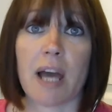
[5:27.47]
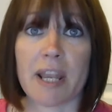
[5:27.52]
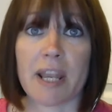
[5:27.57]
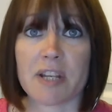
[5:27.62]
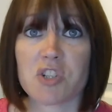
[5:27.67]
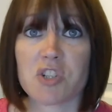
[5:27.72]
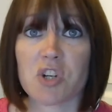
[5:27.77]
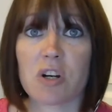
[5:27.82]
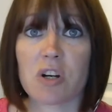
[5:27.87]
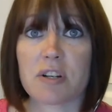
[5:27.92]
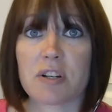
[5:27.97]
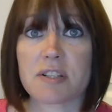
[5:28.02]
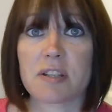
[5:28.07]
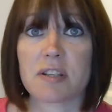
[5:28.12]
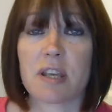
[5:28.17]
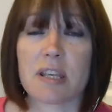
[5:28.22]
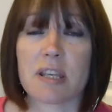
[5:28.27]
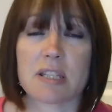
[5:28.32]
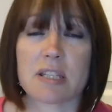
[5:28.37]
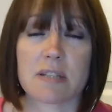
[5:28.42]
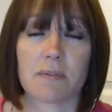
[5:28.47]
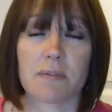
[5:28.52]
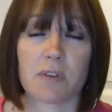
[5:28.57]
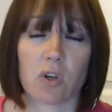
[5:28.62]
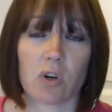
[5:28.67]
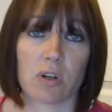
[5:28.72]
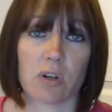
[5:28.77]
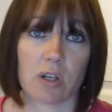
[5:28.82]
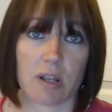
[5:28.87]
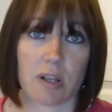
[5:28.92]
and a task that is for
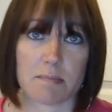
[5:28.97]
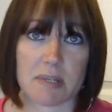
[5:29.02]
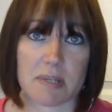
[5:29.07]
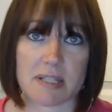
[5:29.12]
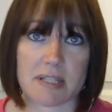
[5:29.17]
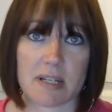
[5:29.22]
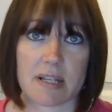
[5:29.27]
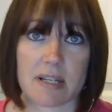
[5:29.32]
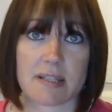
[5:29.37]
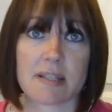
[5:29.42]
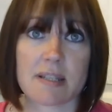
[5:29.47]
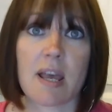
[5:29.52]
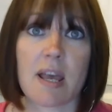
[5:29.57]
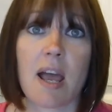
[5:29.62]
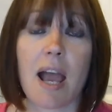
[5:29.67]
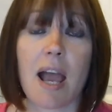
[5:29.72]
your online business.